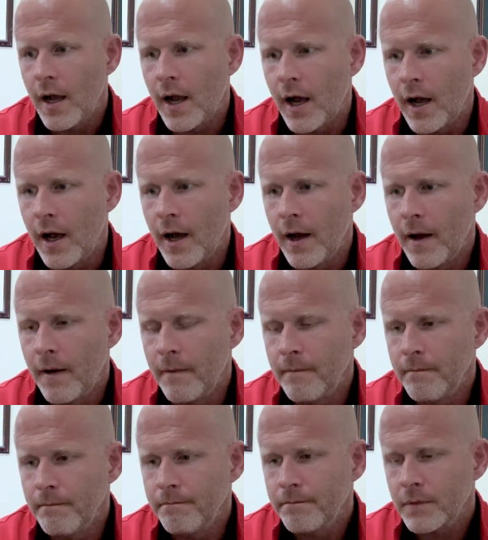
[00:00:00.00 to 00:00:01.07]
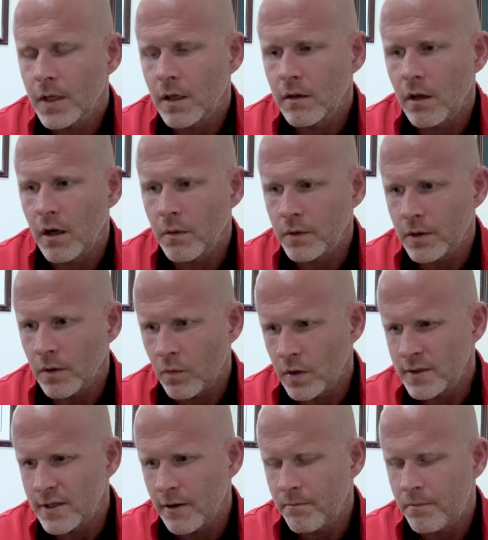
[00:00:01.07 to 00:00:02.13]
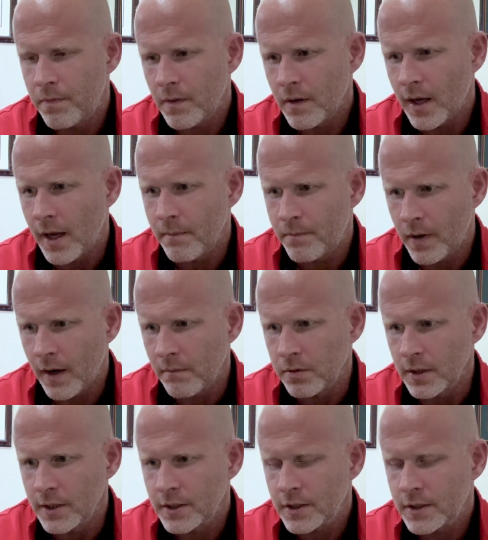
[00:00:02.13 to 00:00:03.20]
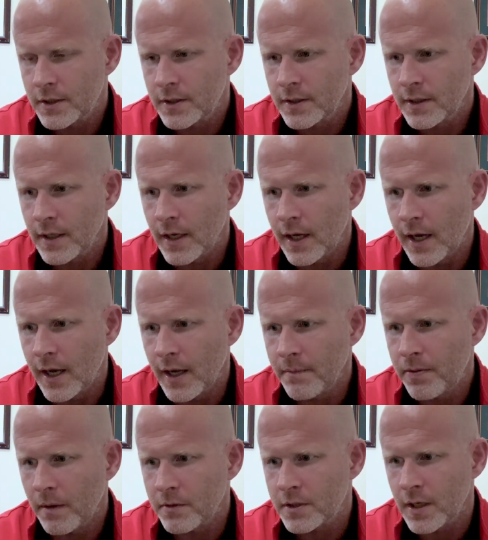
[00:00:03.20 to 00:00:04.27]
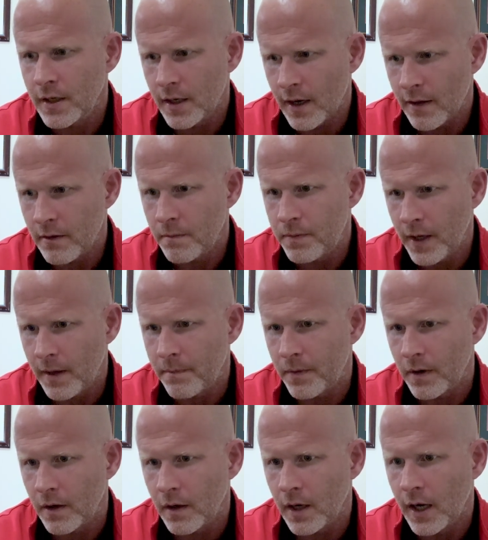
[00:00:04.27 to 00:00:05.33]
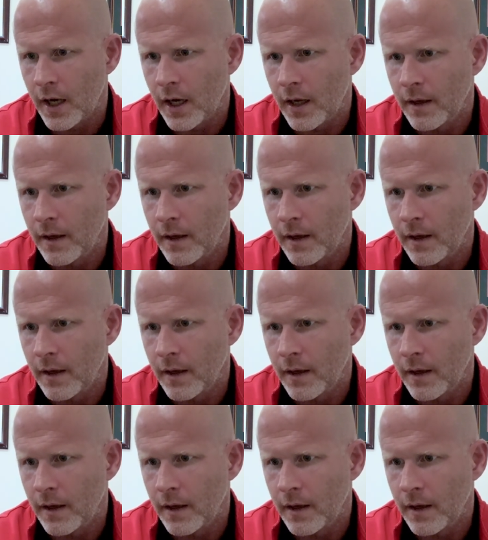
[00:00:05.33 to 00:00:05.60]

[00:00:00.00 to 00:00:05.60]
Along with the ones I published. I published another paper